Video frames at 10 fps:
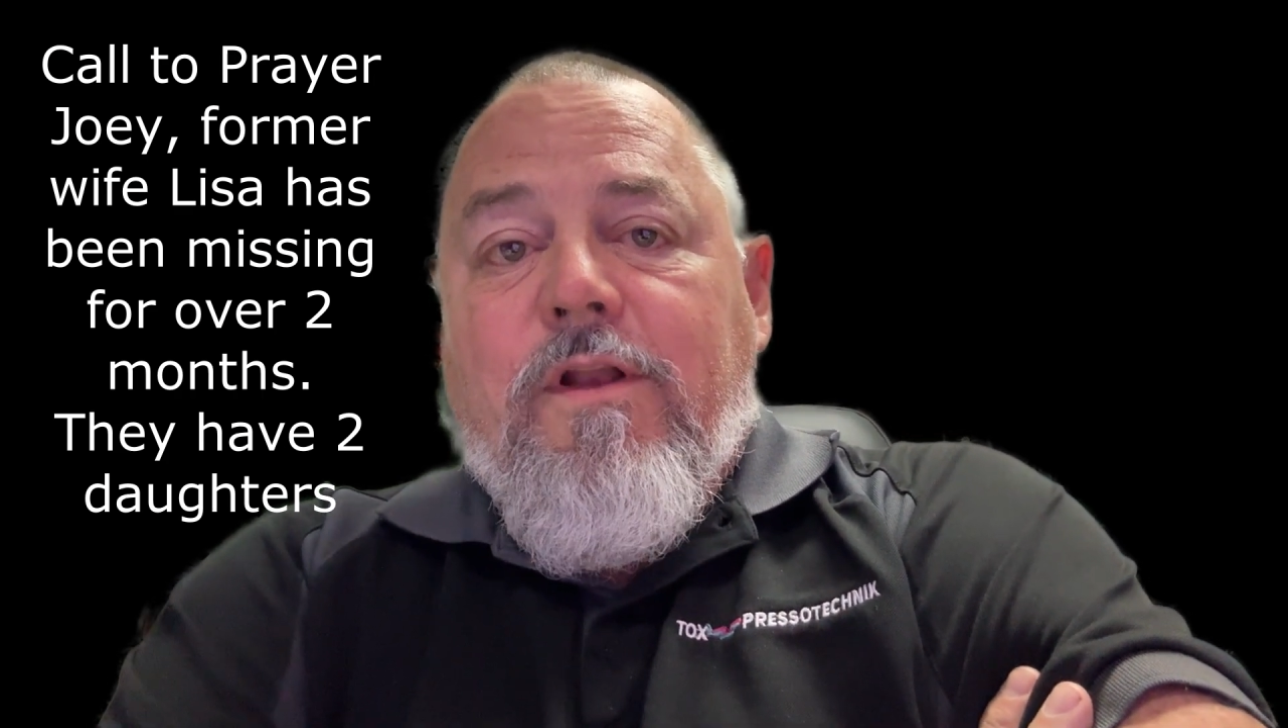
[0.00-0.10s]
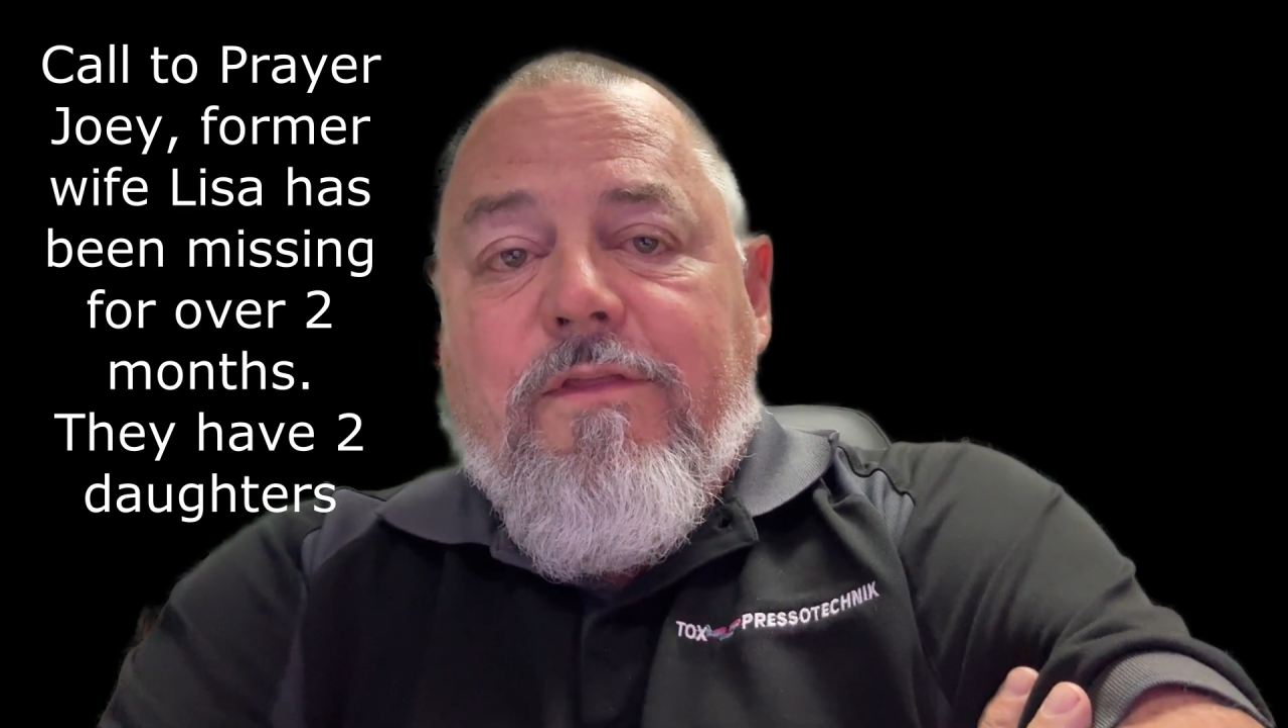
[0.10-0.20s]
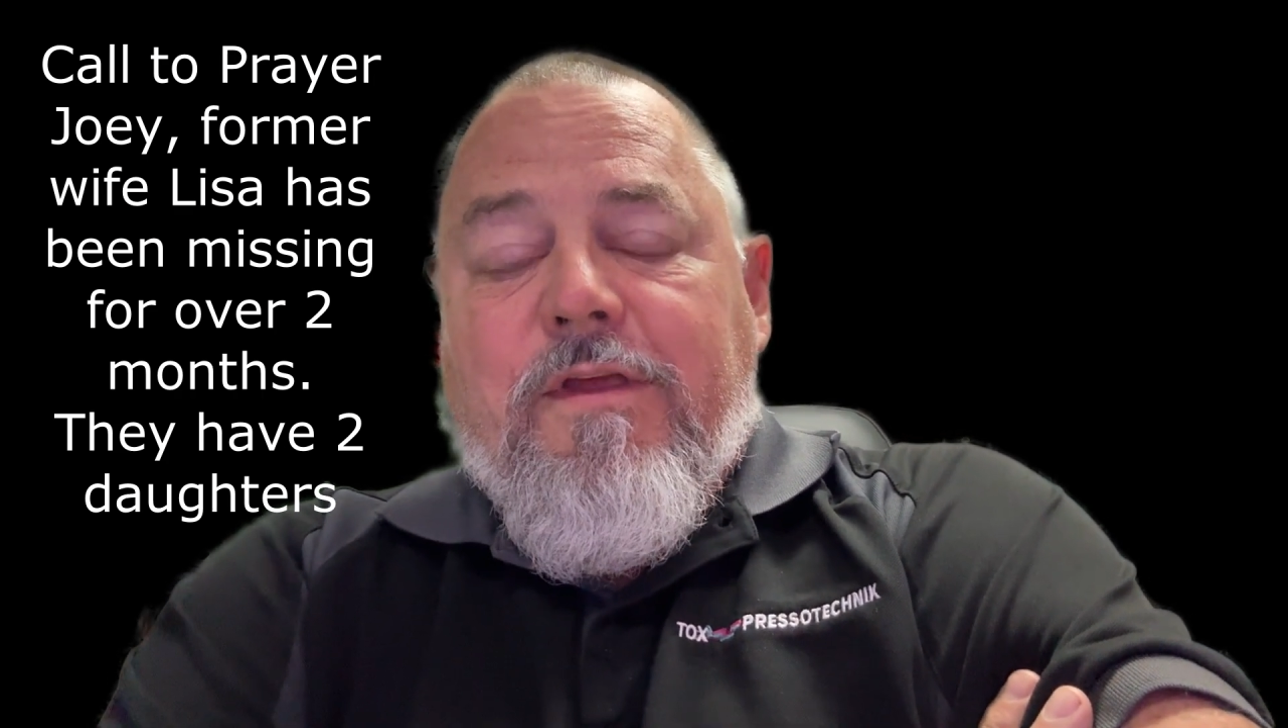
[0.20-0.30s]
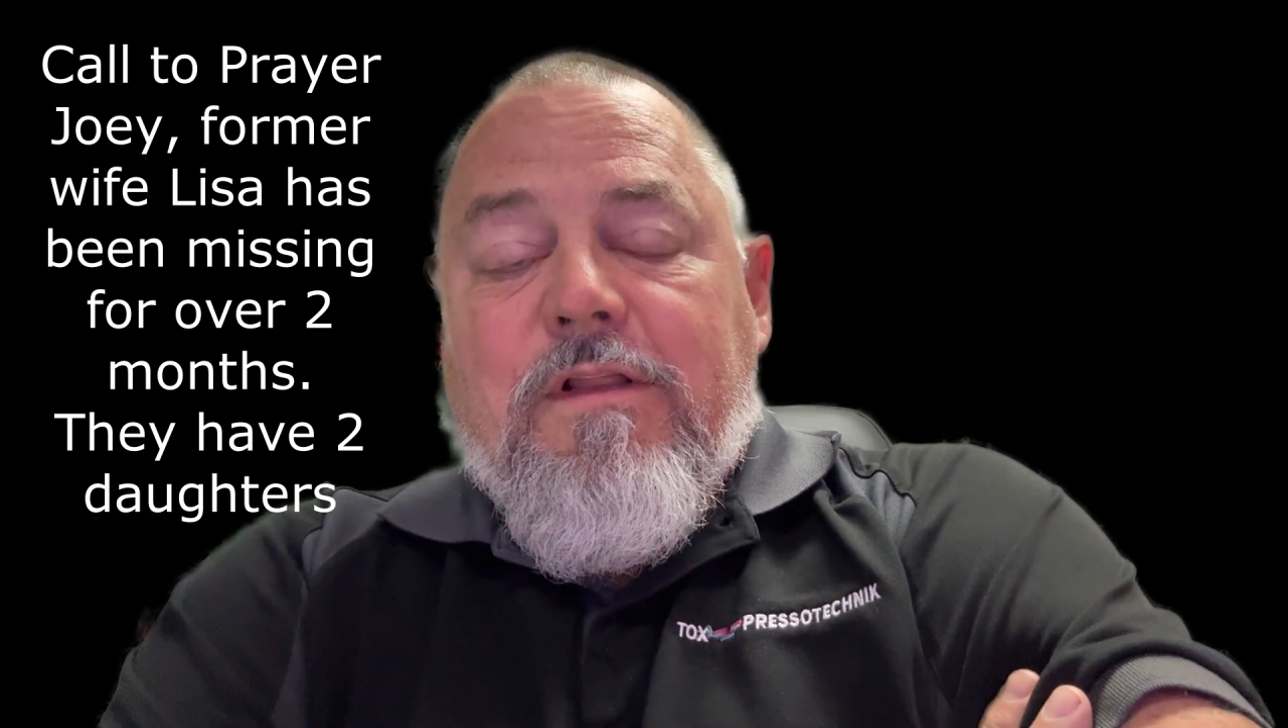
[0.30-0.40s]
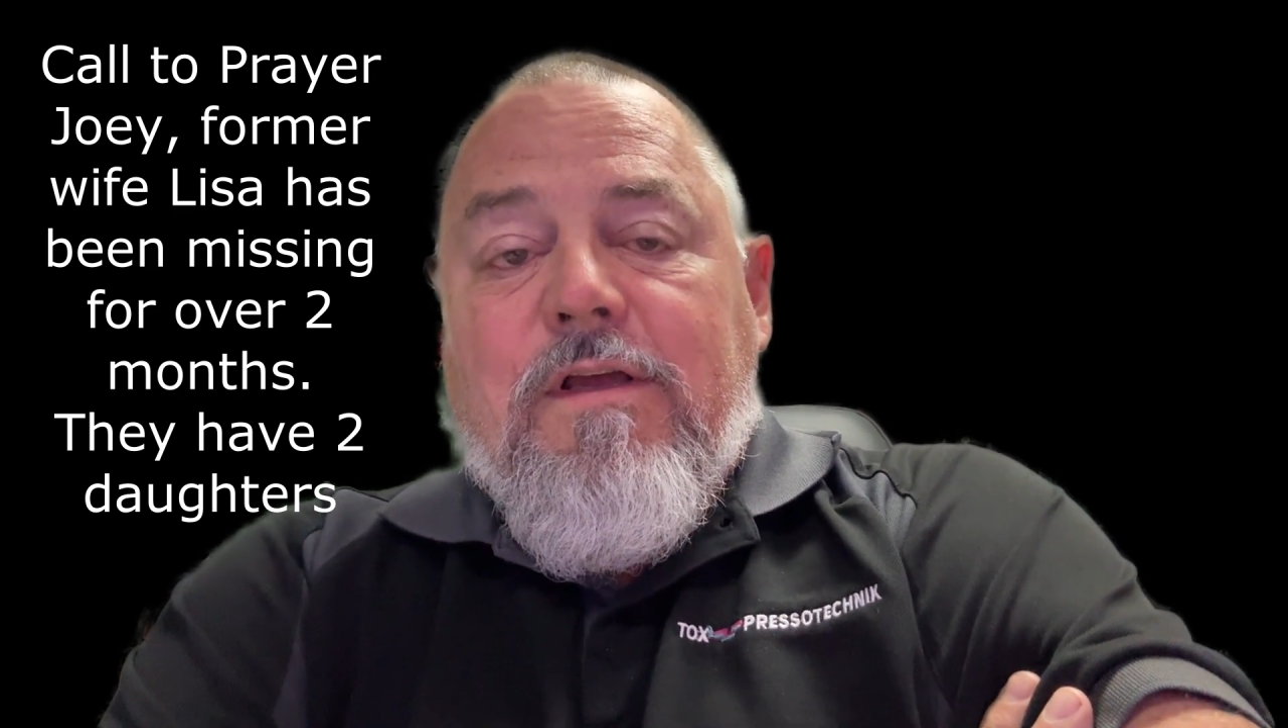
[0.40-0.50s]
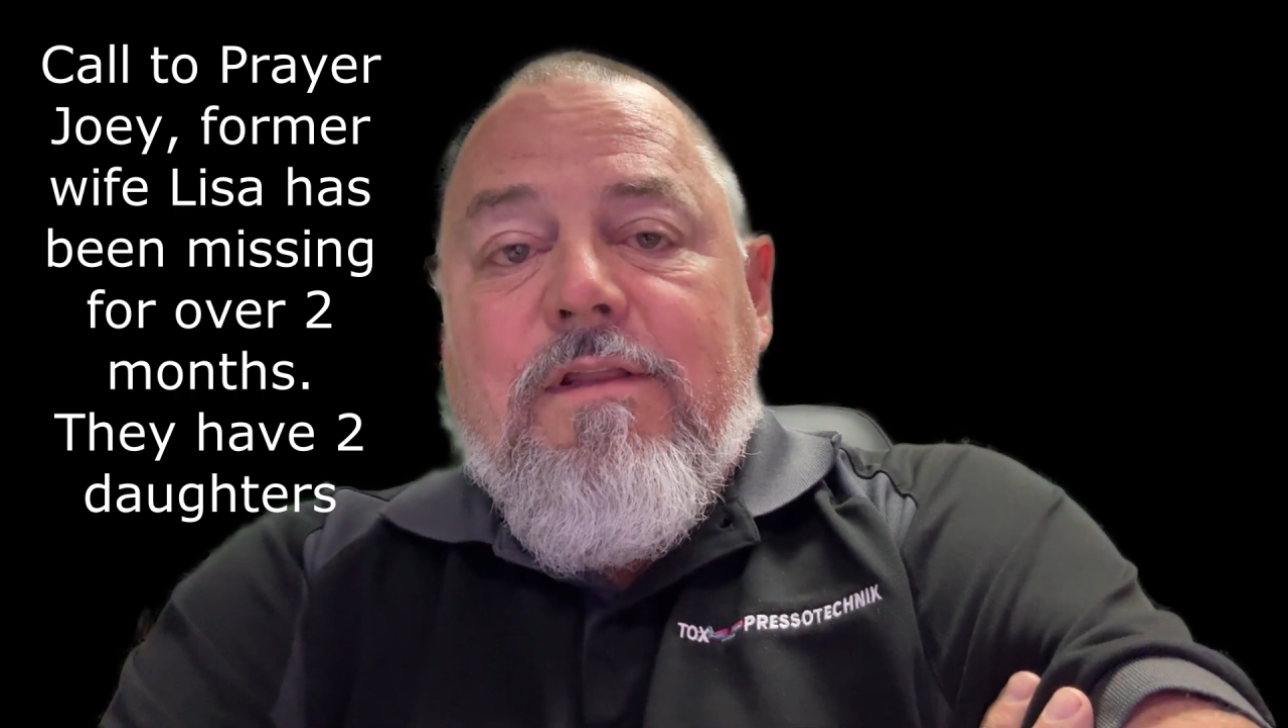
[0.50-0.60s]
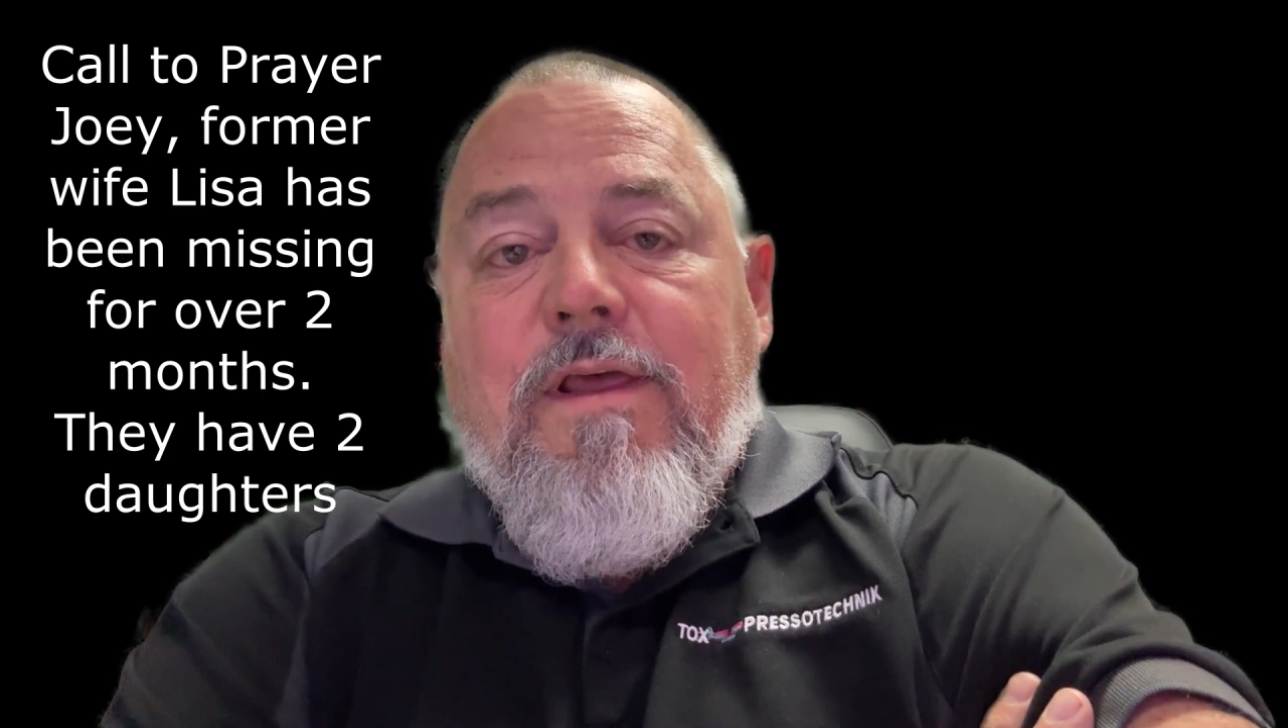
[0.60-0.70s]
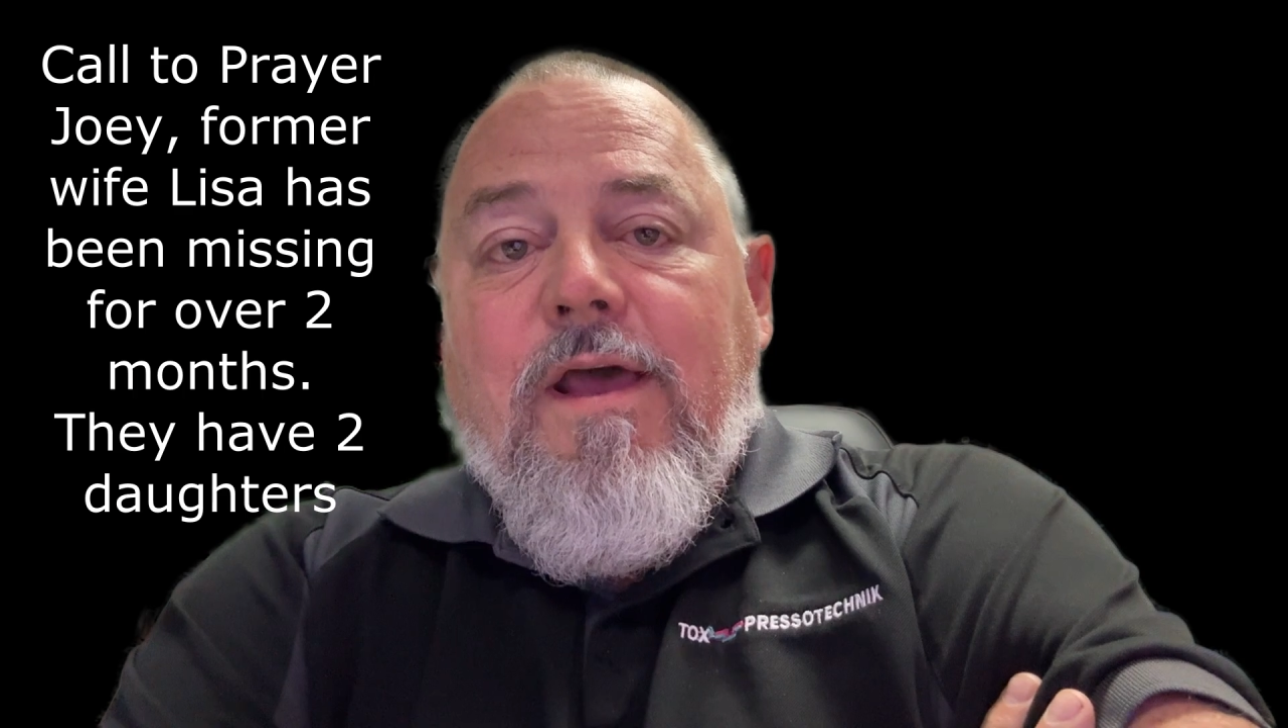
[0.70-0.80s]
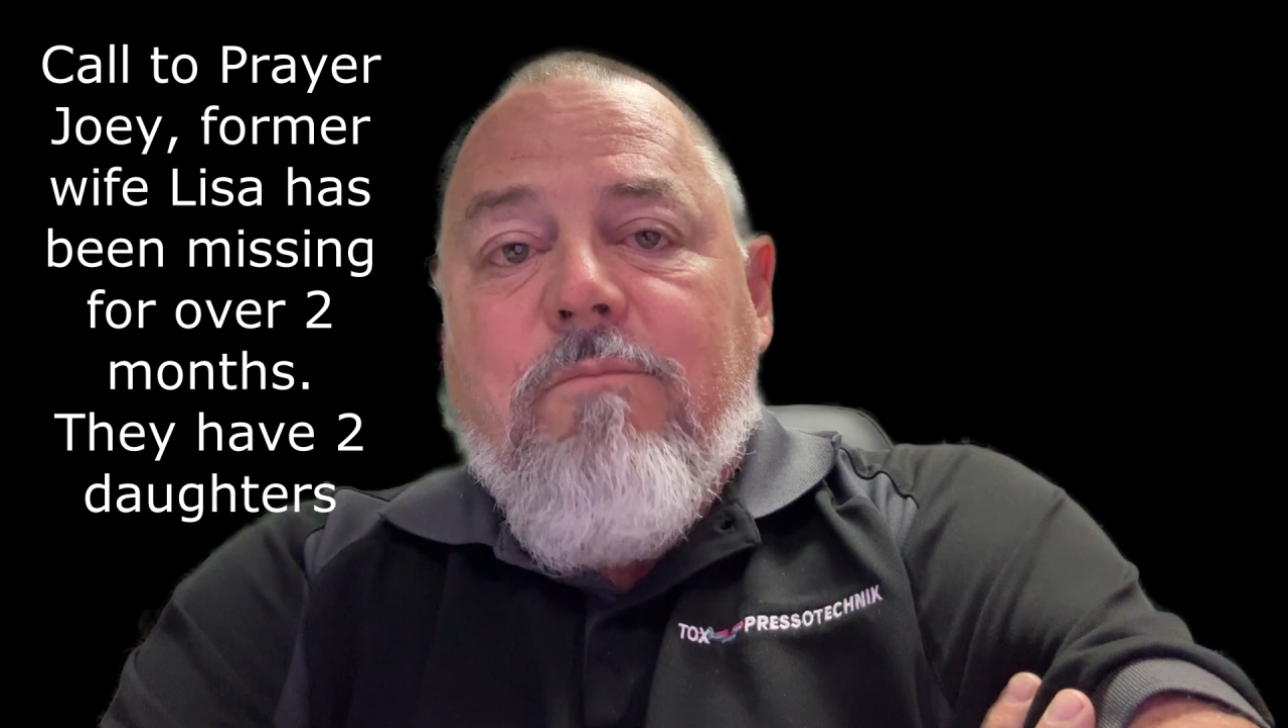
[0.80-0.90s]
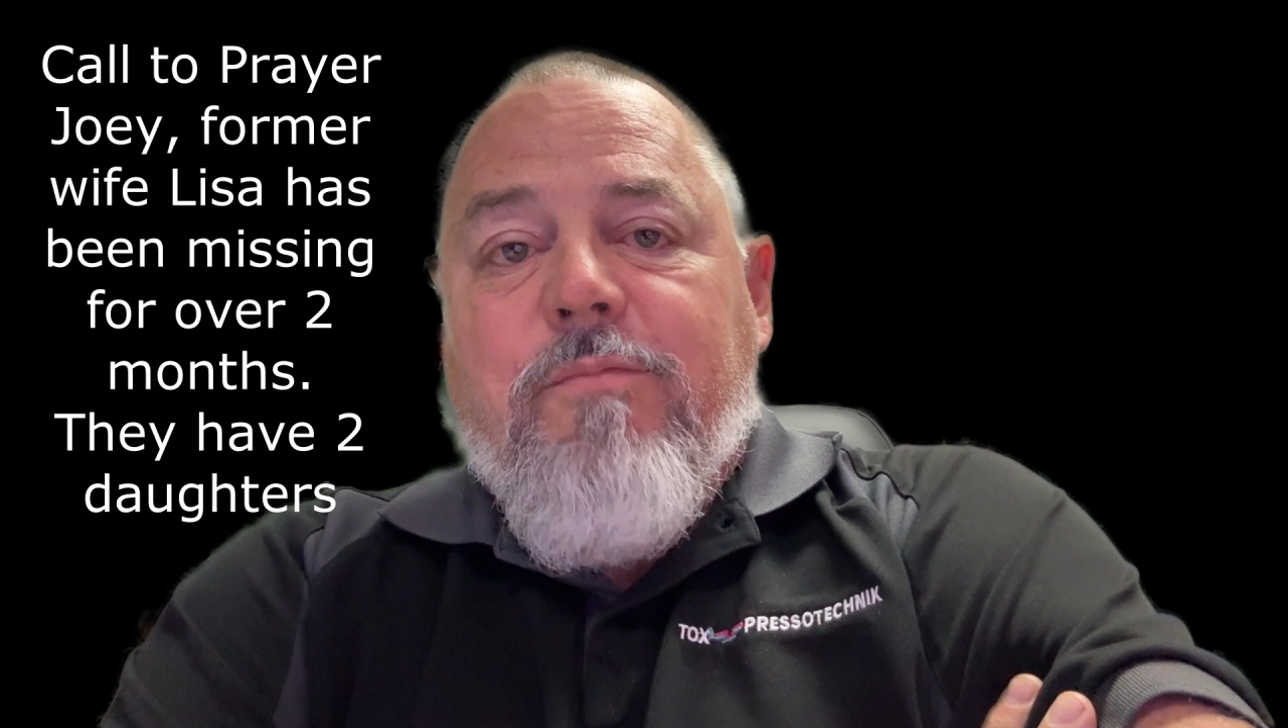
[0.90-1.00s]
anything like
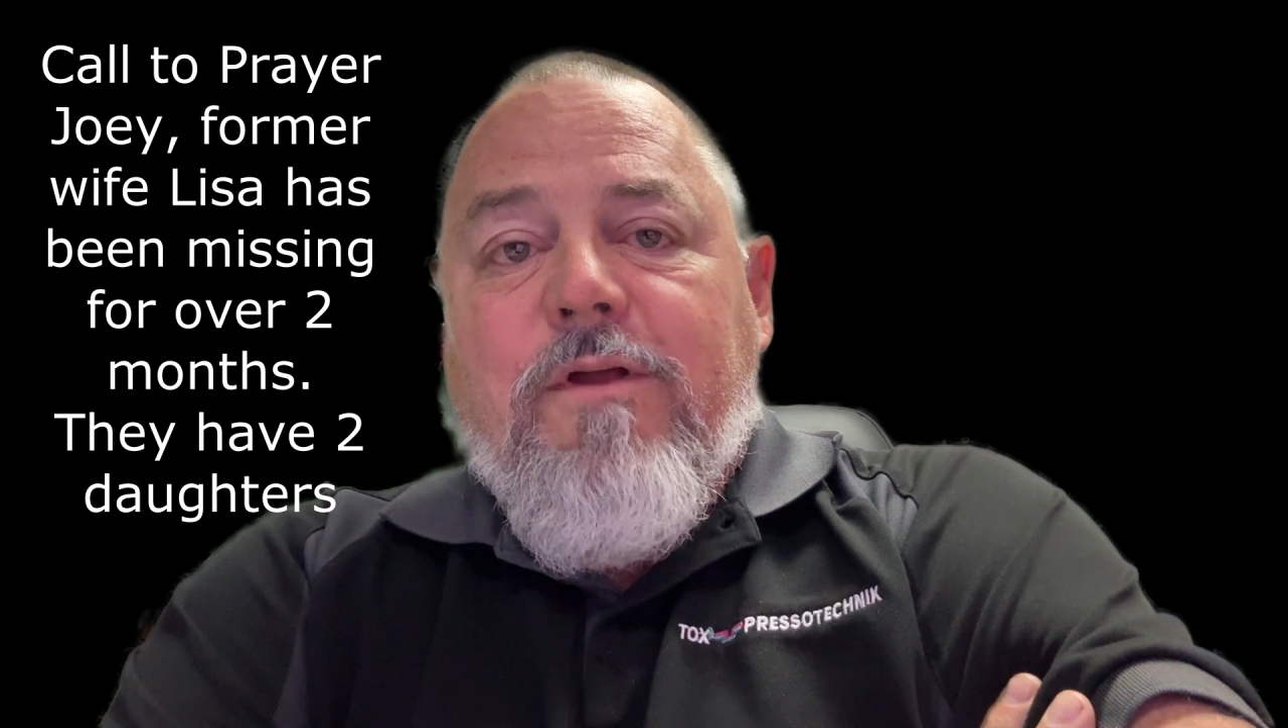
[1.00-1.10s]
that,